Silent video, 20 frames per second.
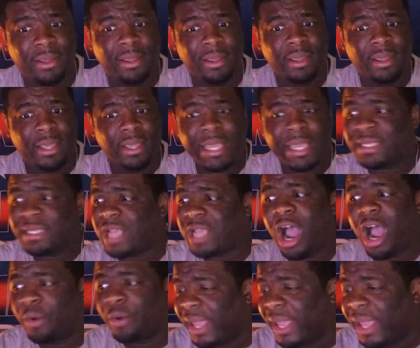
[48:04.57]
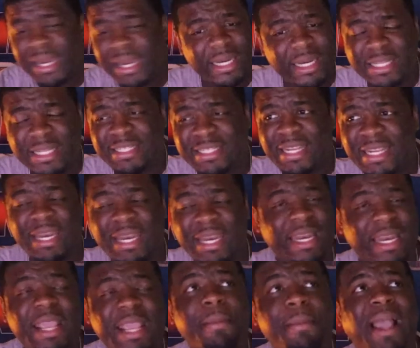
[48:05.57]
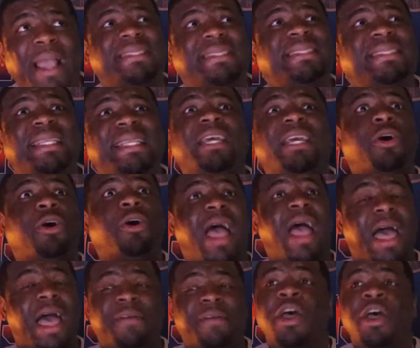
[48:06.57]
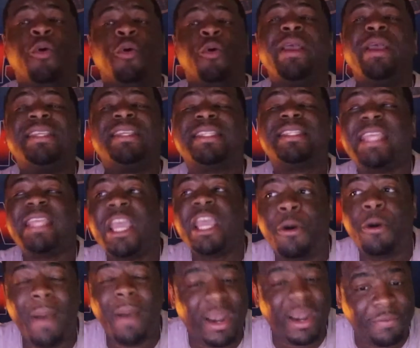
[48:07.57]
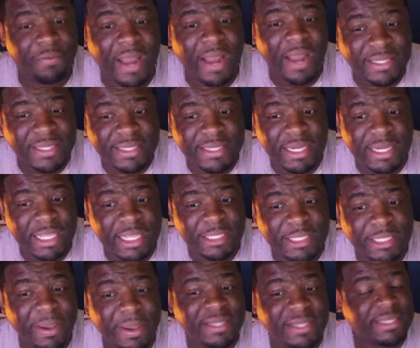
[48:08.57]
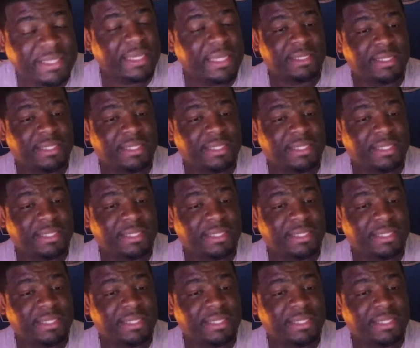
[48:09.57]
He's already legit, and we still might have not seen his best season.